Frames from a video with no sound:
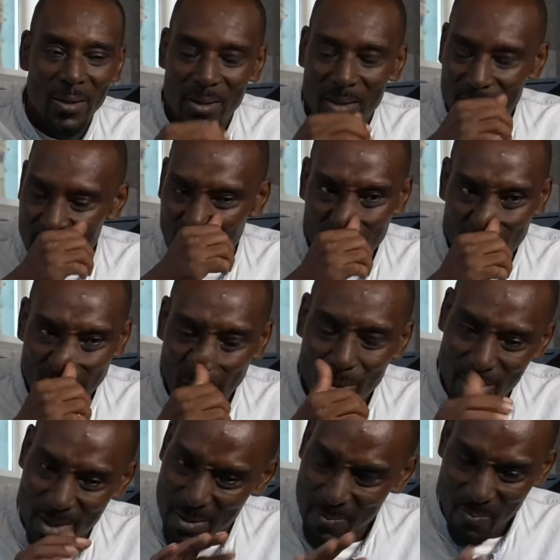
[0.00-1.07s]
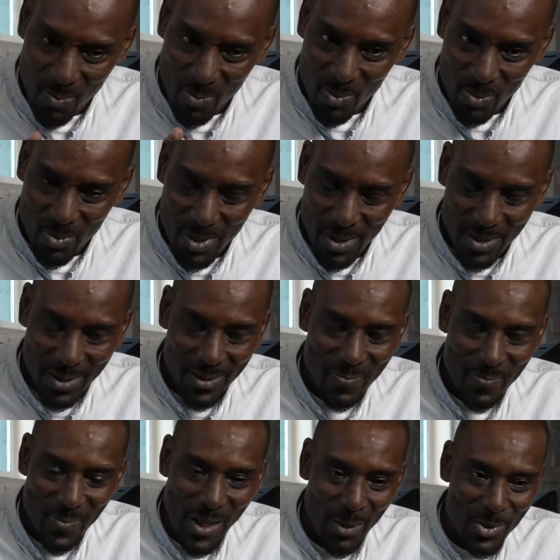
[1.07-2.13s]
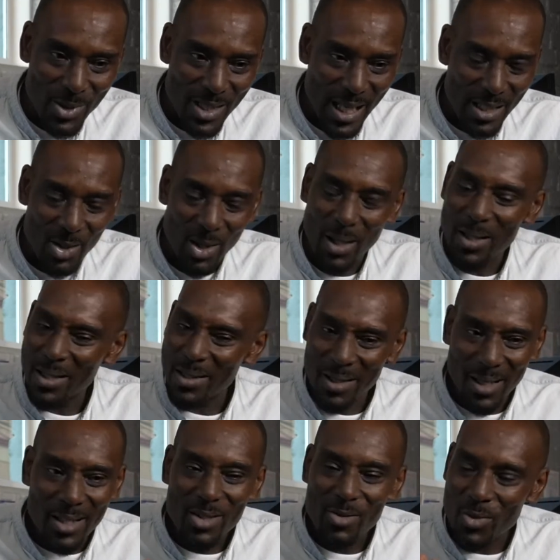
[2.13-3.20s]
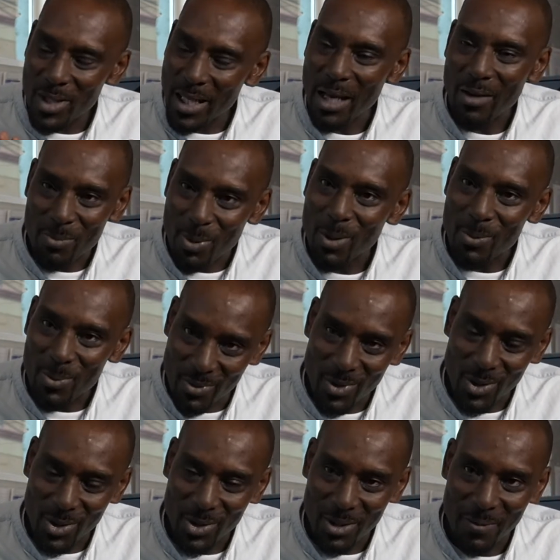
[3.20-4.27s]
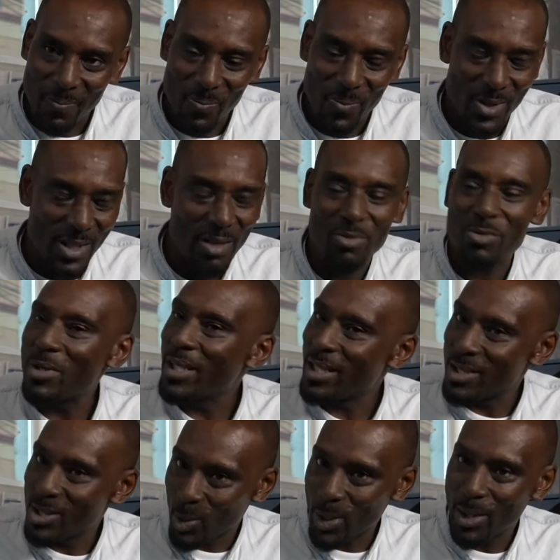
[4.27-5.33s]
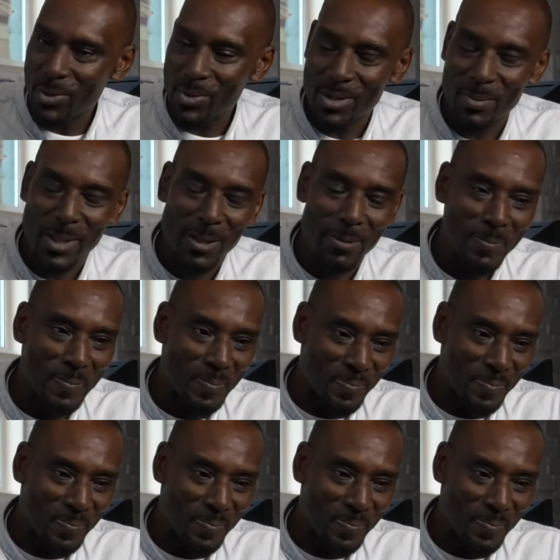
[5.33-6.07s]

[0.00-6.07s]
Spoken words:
So that was that. So I didn't really have a problem with Honda. Never really a Toyota man.